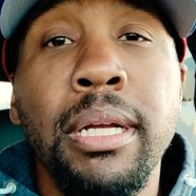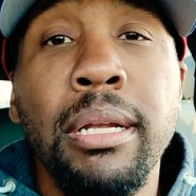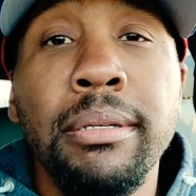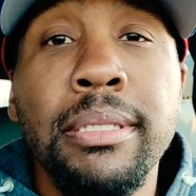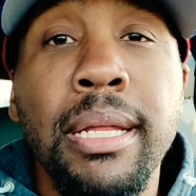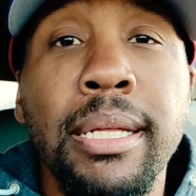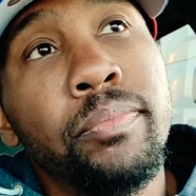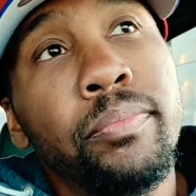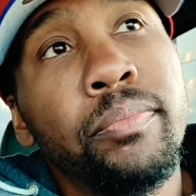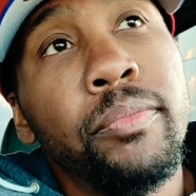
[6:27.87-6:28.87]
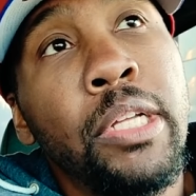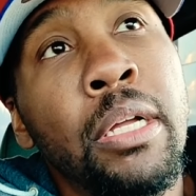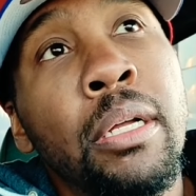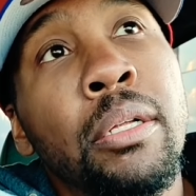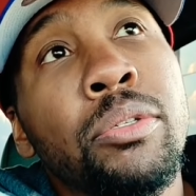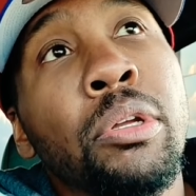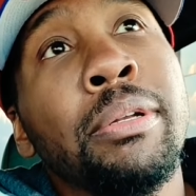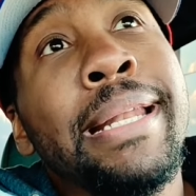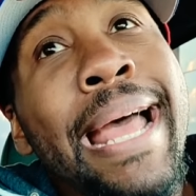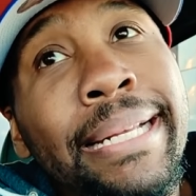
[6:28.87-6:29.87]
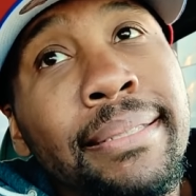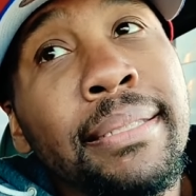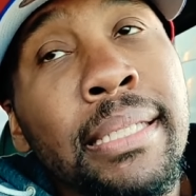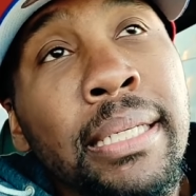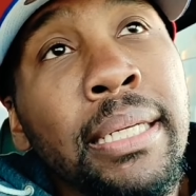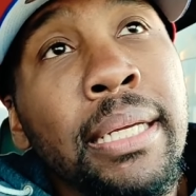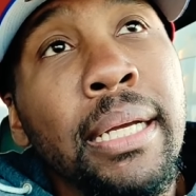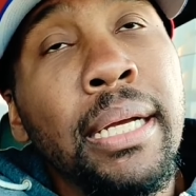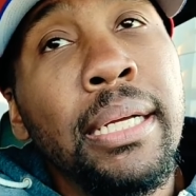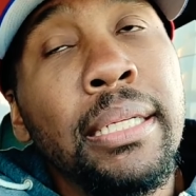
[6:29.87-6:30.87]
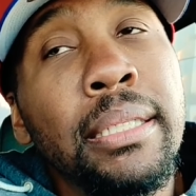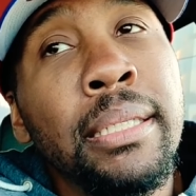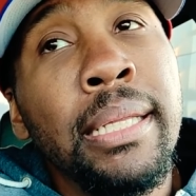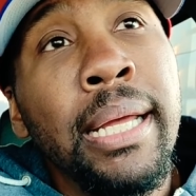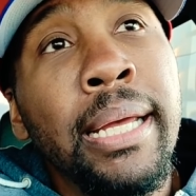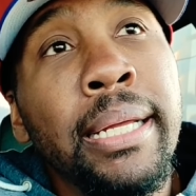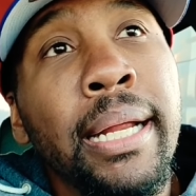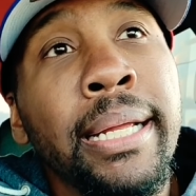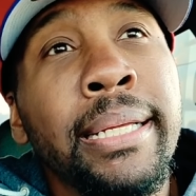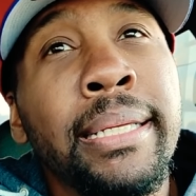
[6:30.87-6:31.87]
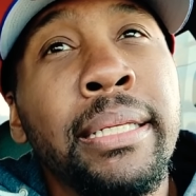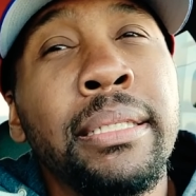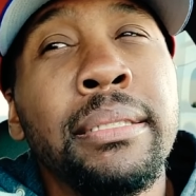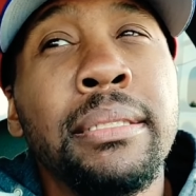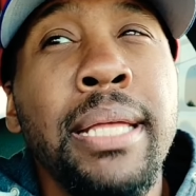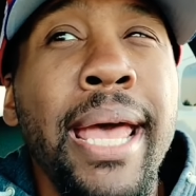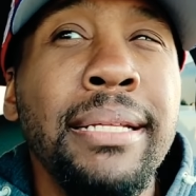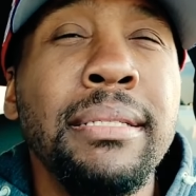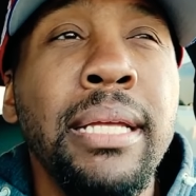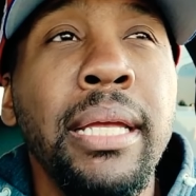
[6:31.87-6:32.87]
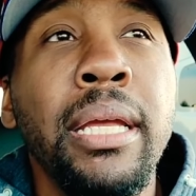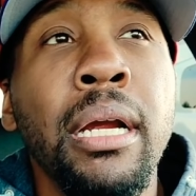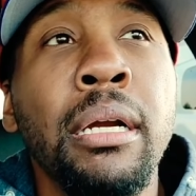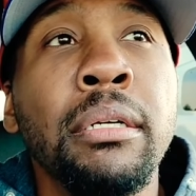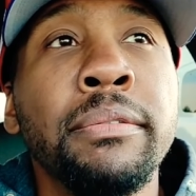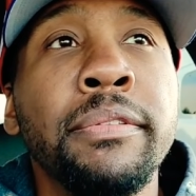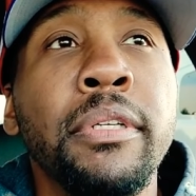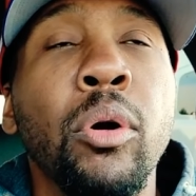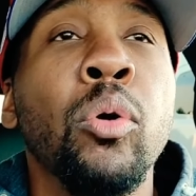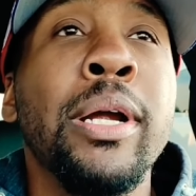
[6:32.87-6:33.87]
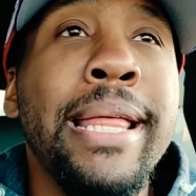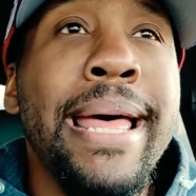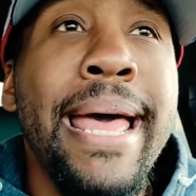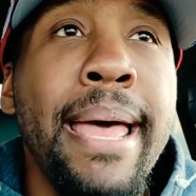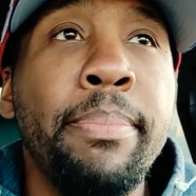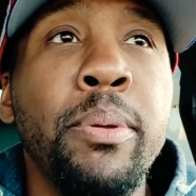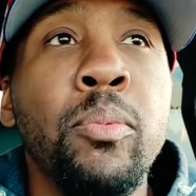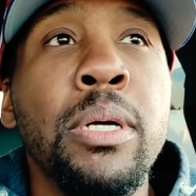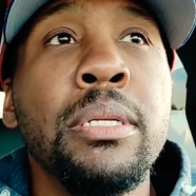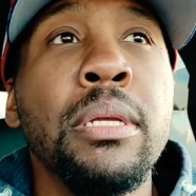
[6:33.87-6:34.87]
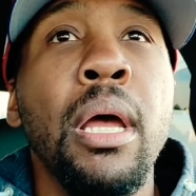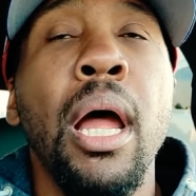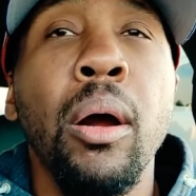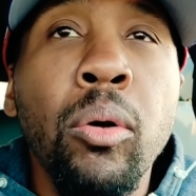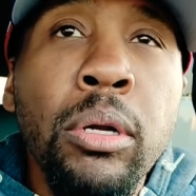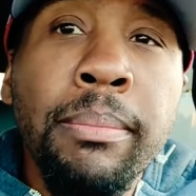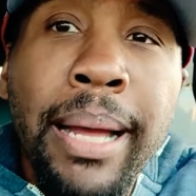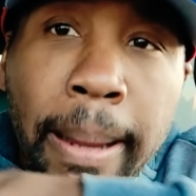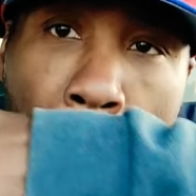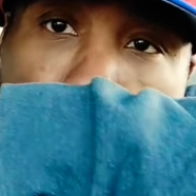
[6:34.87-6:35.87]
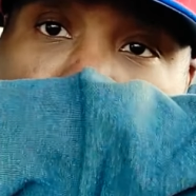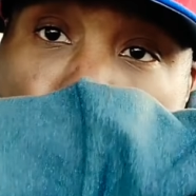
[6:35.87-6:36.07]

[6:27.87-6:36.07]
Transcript: clearance lights. So next thing that I had to take care of, or that happened, was I ordered my,